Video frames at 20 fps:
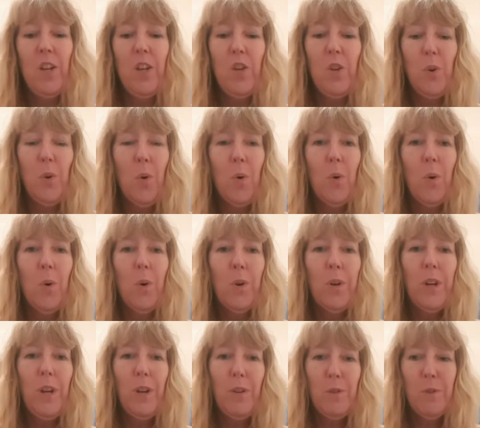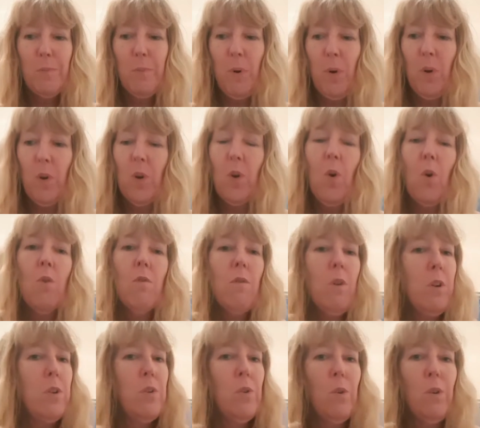your notebook or
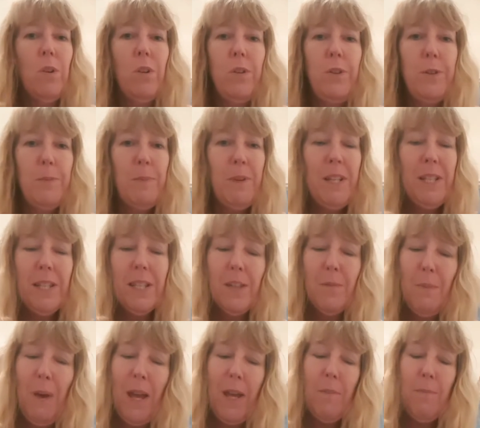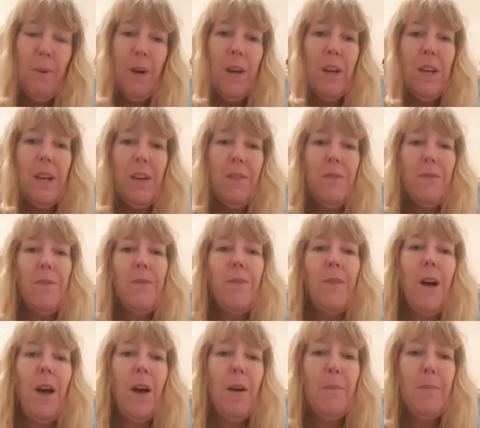on your loose pieces of paper if
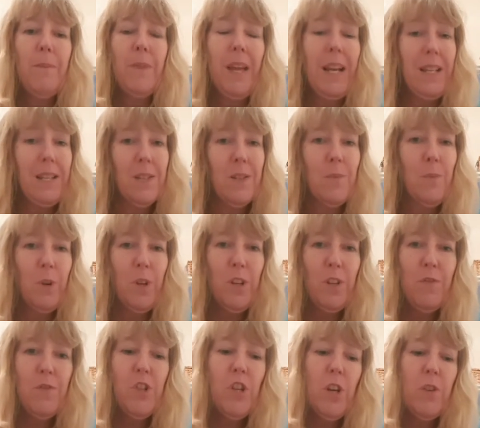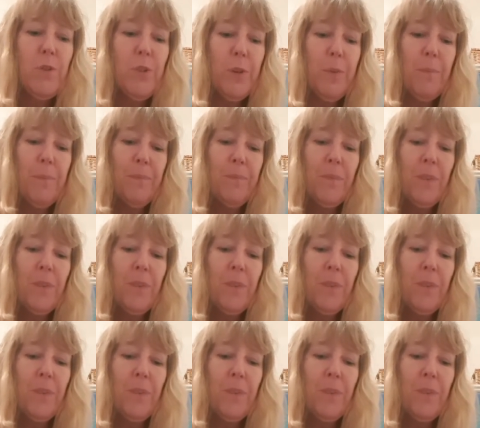that's what you've chosen.